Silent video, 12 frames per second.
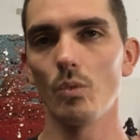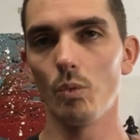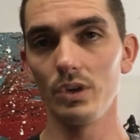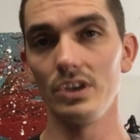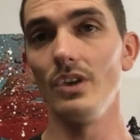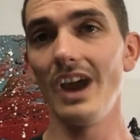
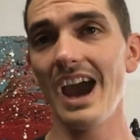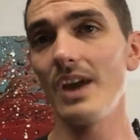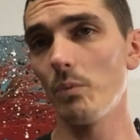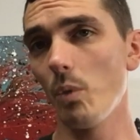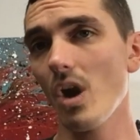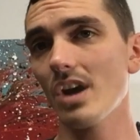when you
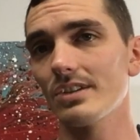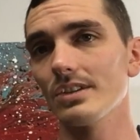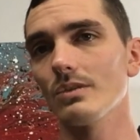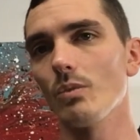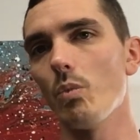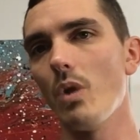add
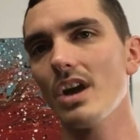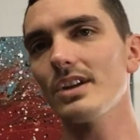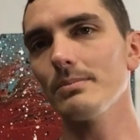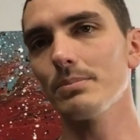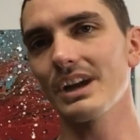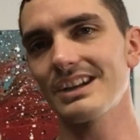water, water
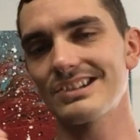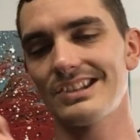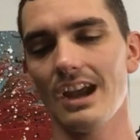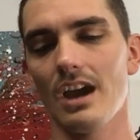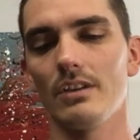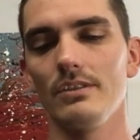breaks
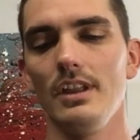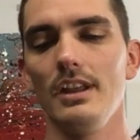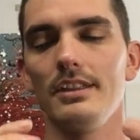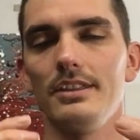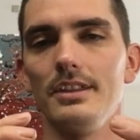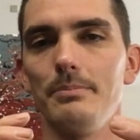down
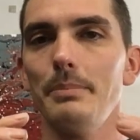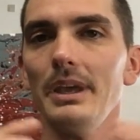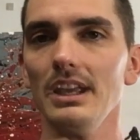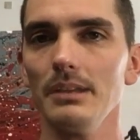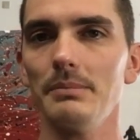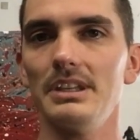the
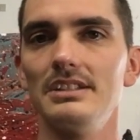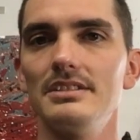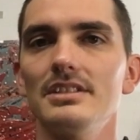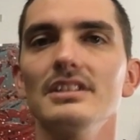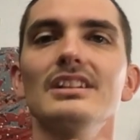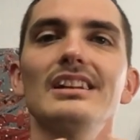
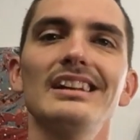pigment